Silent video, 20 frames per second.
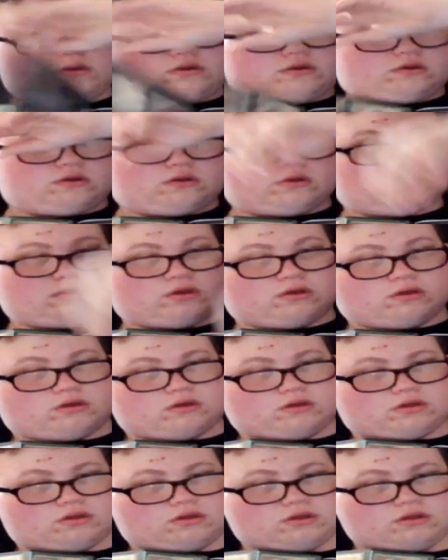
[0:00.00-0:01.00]
I
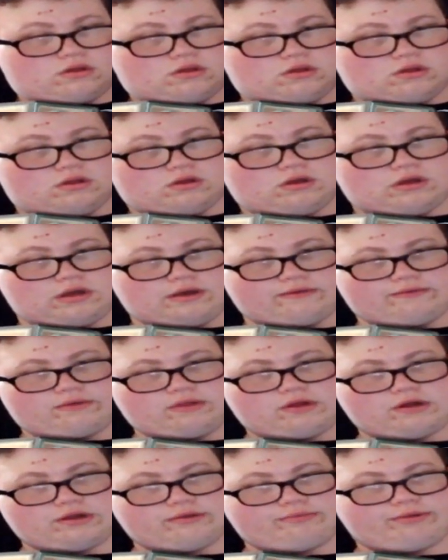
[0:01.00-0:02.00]
have a
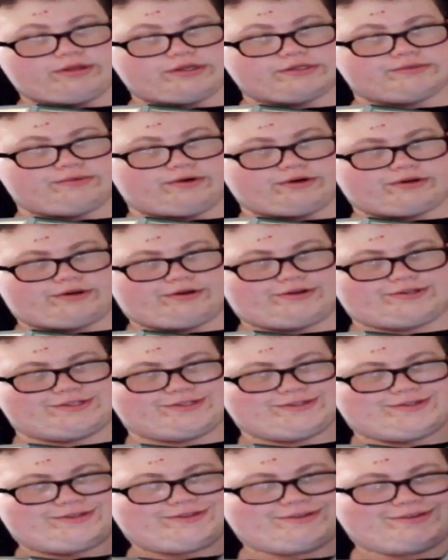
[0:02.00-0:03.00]
lot of planeswalkers.